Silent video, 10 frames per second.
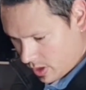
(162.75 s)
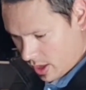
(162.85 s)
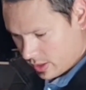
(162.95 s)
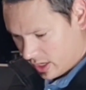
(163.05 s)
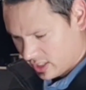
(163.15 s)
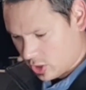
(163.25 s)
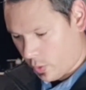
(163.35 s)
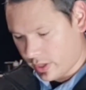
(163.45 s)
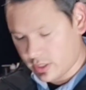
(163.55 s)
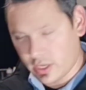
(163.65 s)
Does
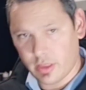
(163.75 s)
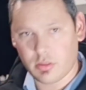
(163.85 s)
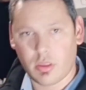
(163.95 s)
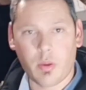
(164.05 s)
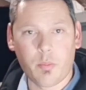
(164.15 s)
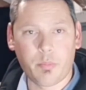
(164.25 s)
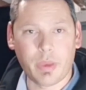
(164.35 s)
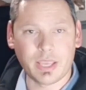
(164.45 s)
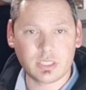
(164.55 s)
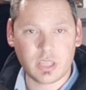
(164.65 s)
Quickset,
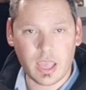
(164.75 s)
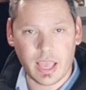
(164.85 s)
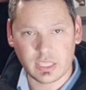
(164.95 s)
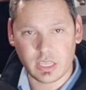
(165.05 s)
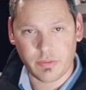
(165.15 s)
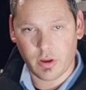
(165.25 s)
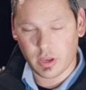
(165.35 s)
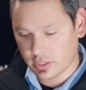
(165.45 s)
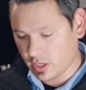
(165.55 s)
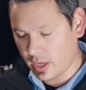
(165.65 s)
Best
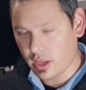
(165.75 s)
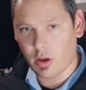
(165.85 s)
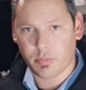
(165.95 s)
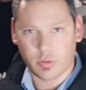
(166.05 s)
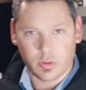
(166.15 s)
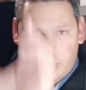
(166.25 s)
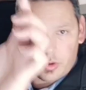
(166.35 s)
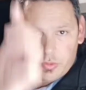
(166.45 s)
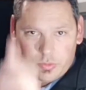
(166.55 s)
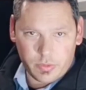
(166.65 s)
SFIC. I'll put a little
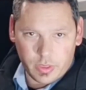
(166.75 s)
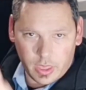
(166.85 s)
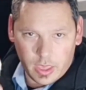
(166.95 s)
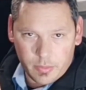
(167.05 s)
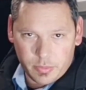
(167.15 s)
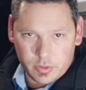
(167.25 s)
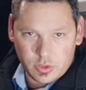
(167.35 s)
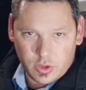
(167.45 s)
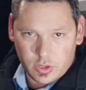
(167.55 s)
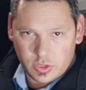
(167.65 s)
thingy up on the
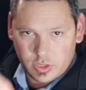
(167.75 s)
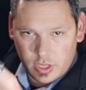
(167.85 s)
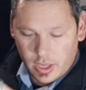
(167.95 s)
side just here.